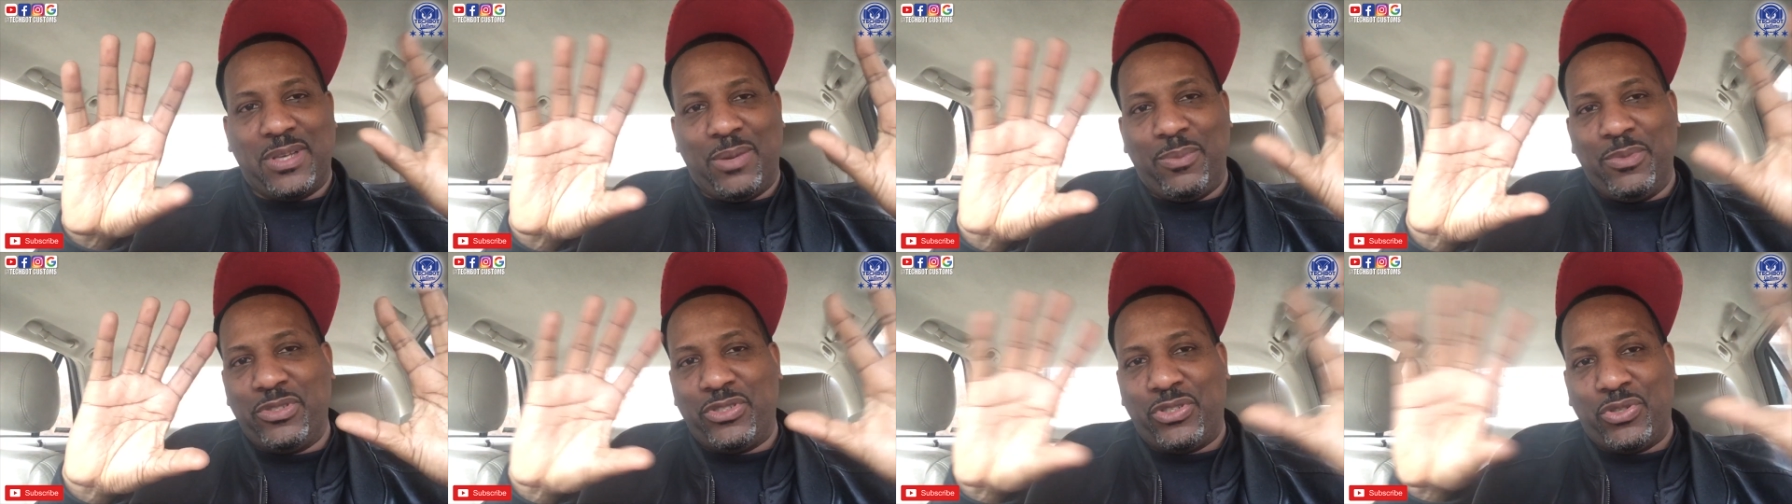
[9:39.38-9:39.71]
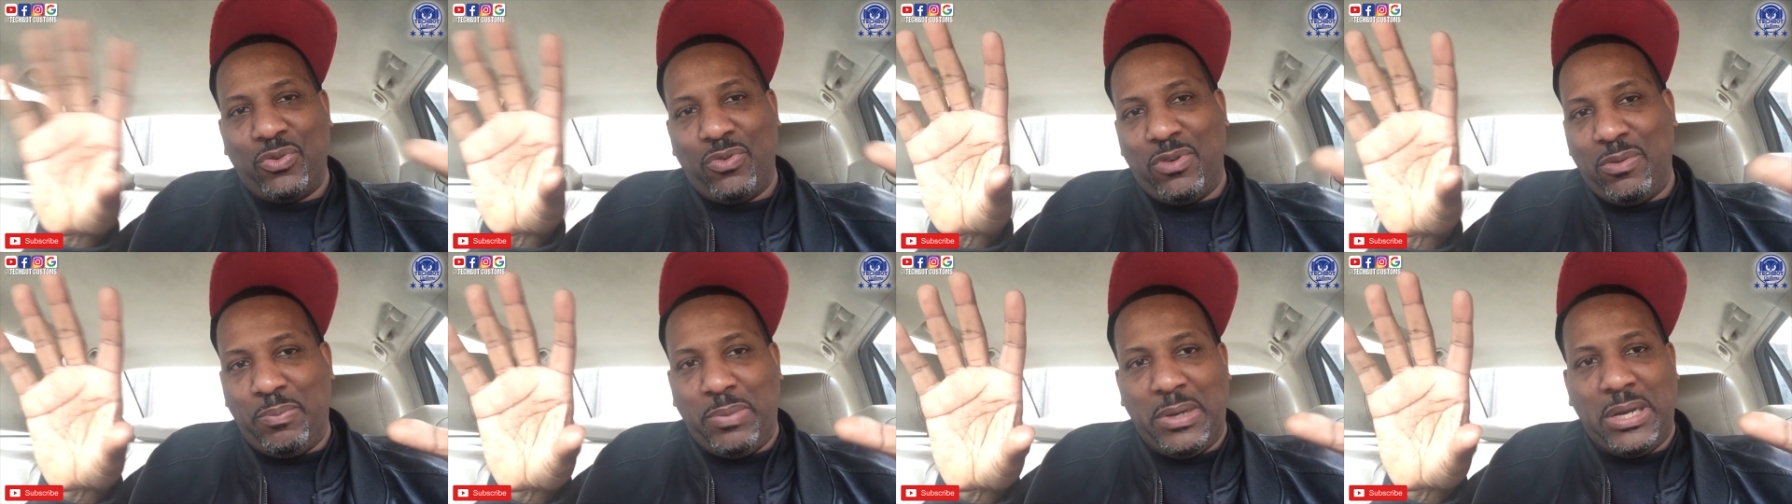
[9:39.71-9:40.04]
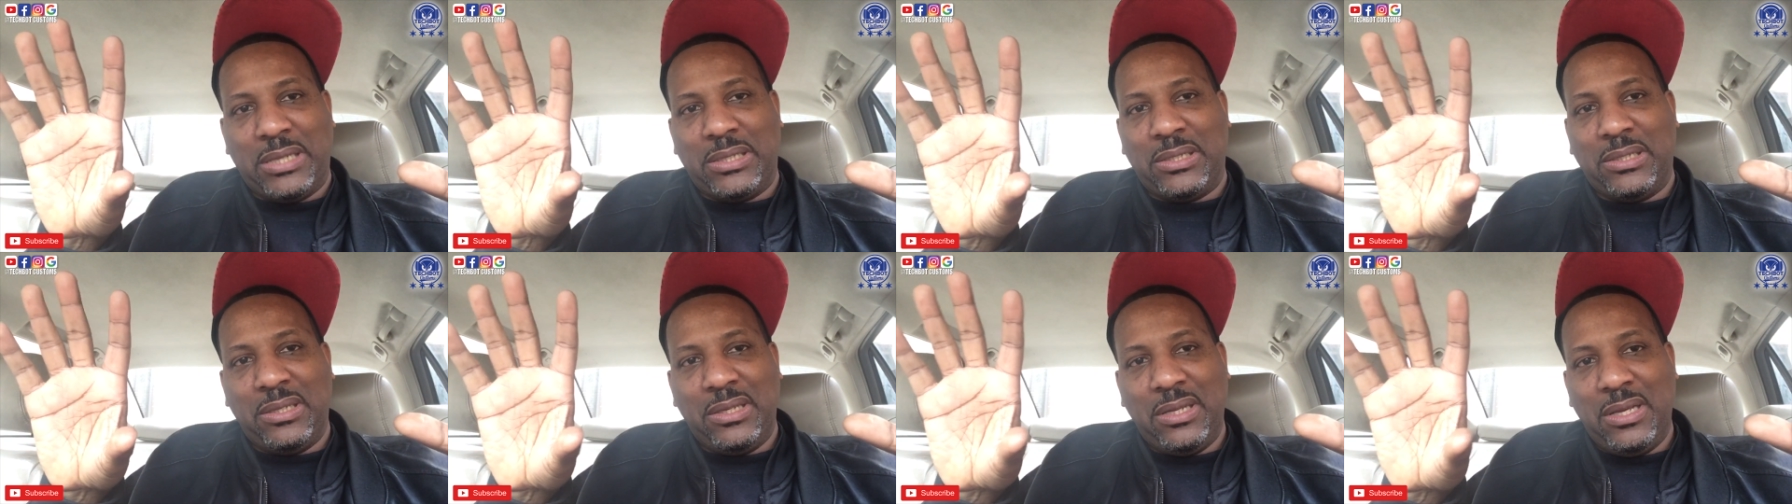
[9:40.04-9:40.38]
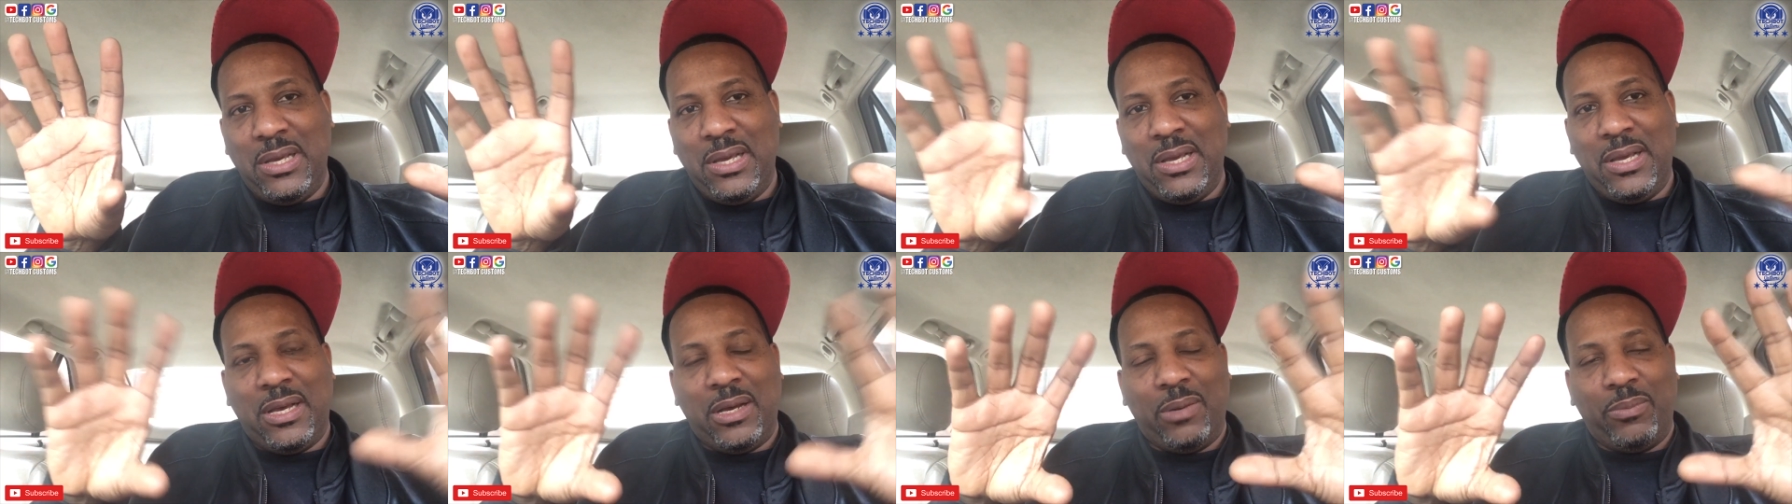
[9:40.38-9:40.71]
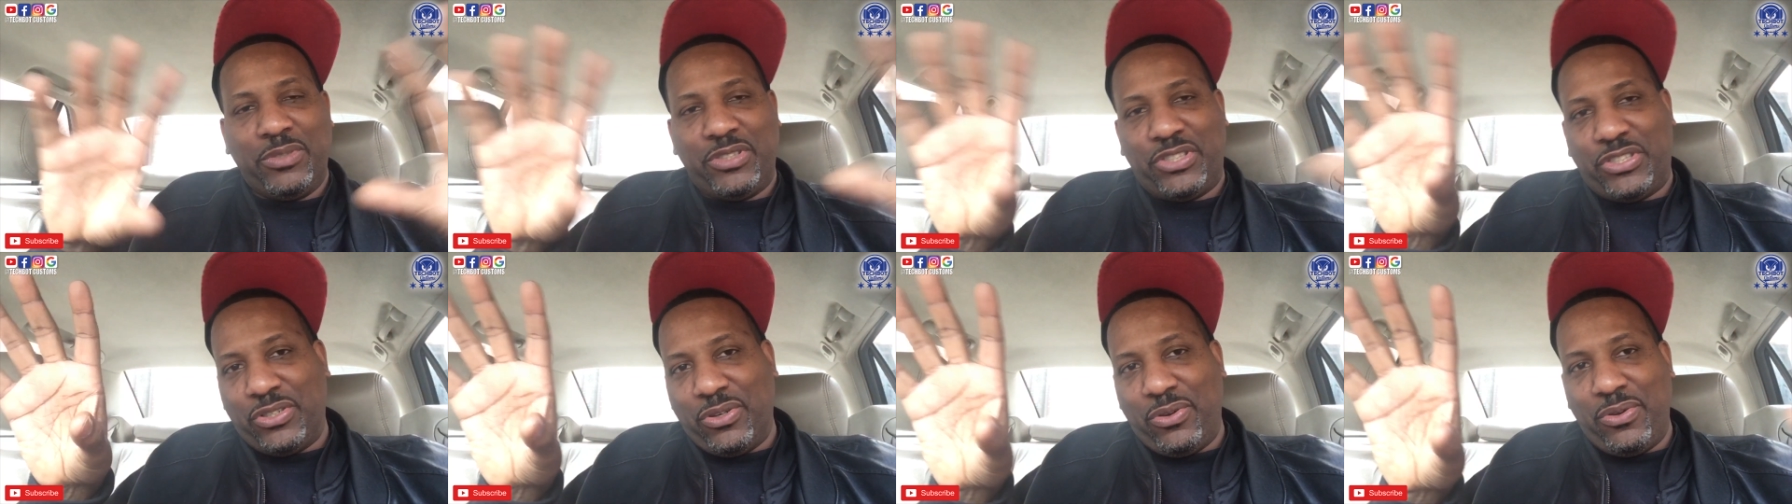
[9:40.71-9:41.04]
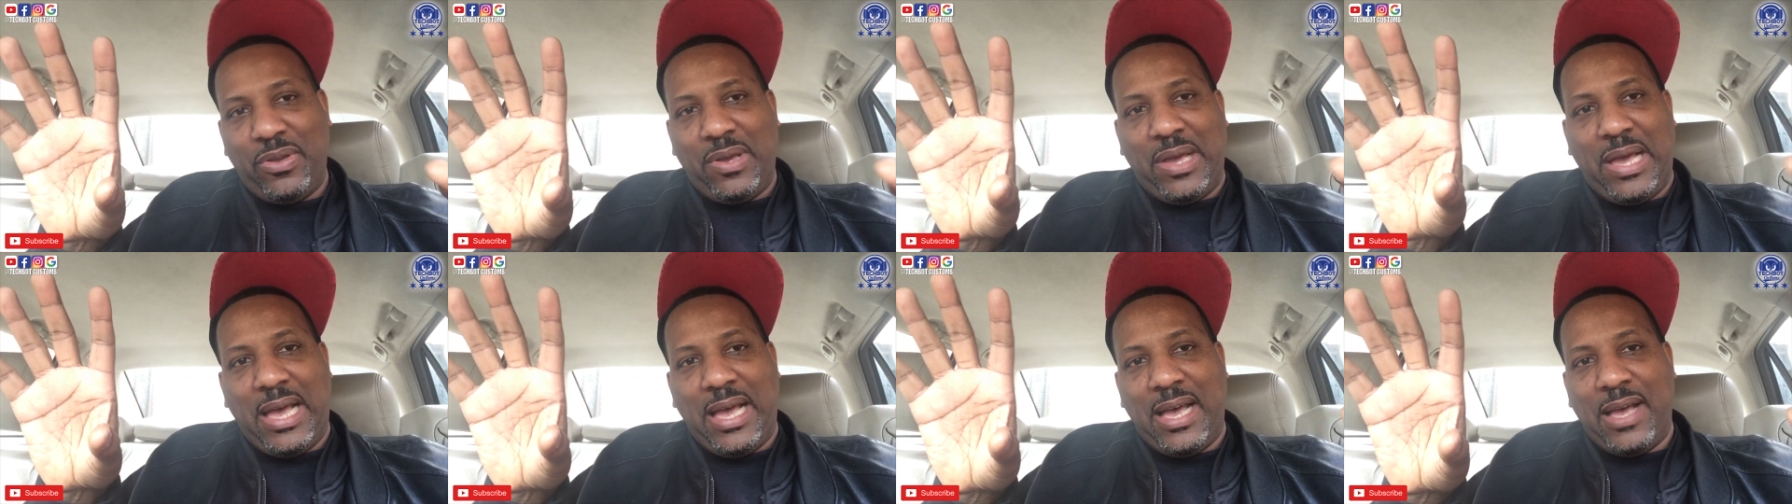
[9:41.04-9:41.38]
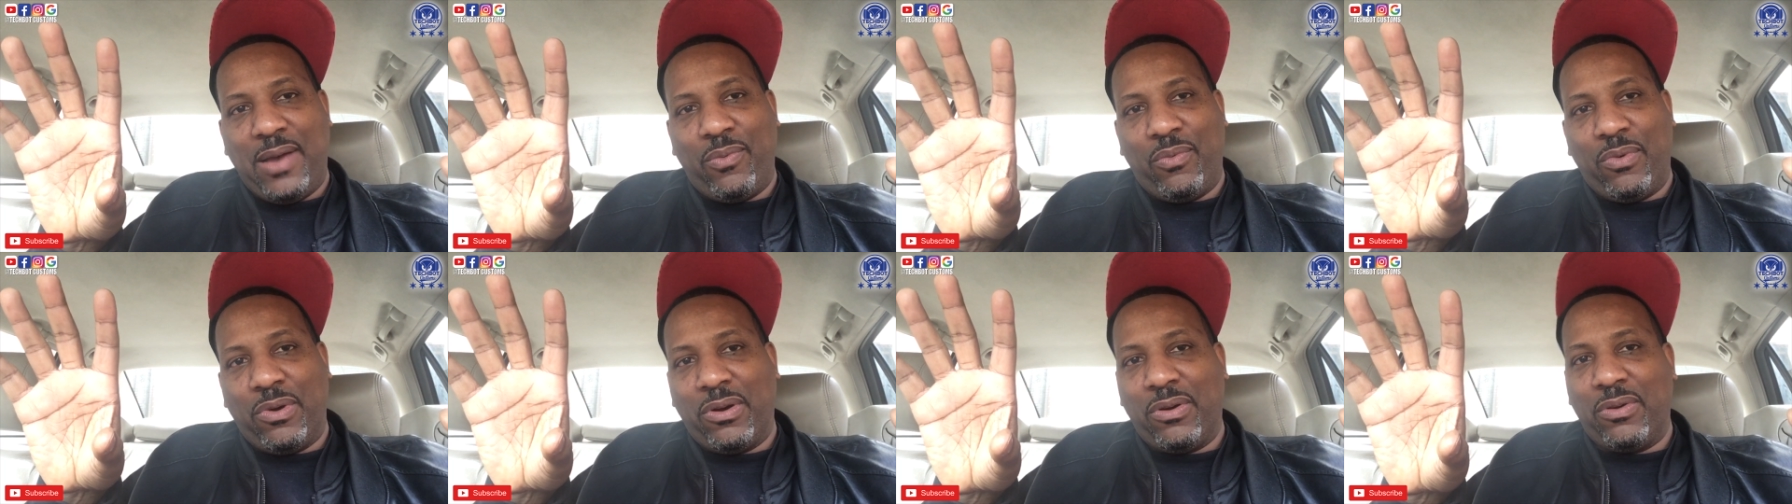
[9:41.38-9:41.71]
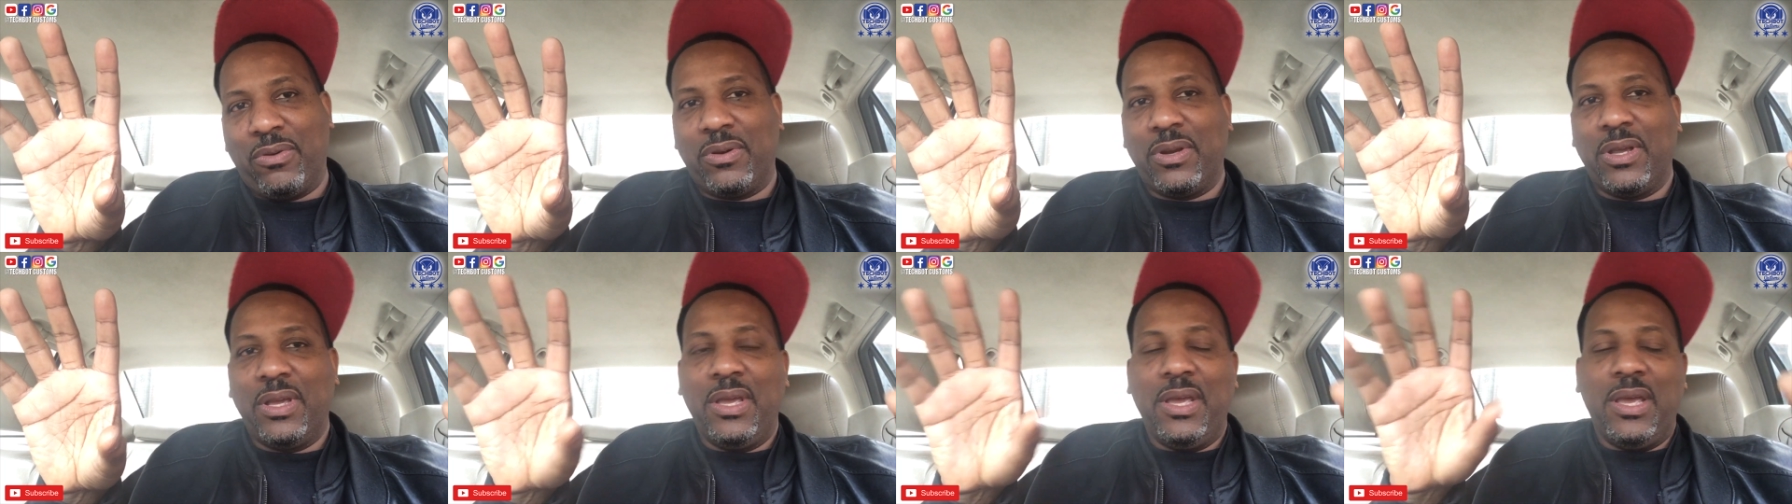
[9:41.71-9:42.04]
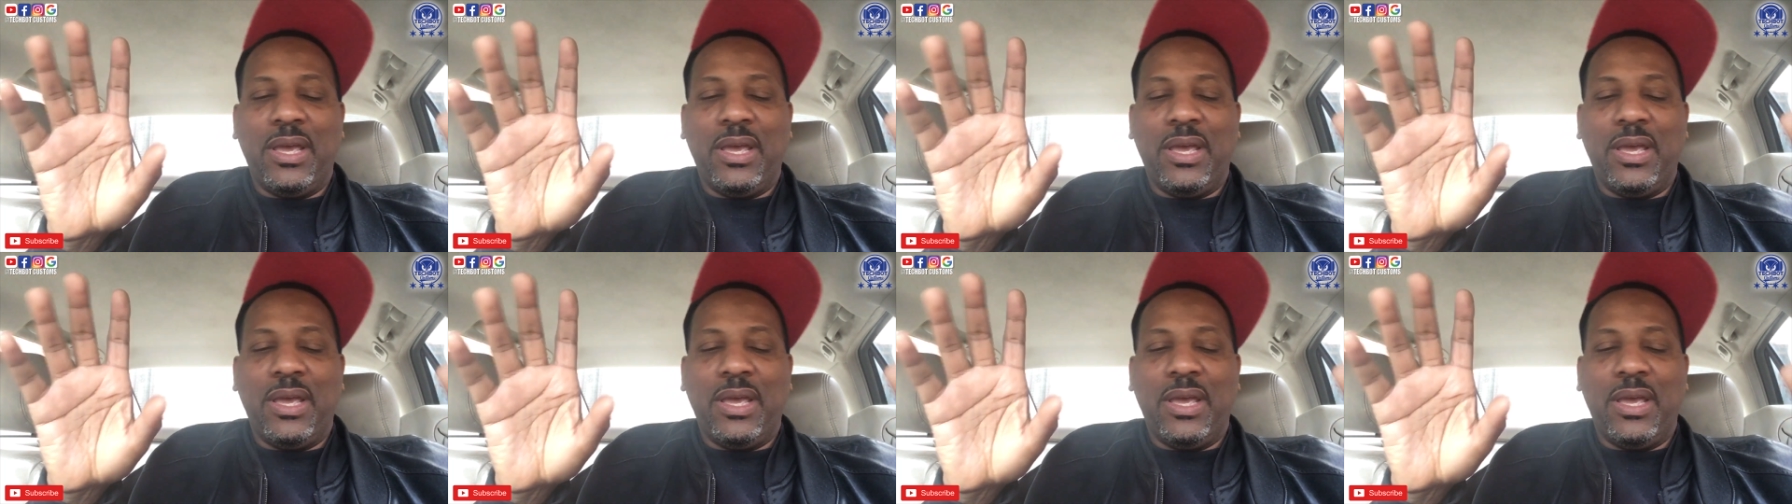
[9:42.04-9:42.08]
I'm gonna do a button. I'm gonna show you how it works,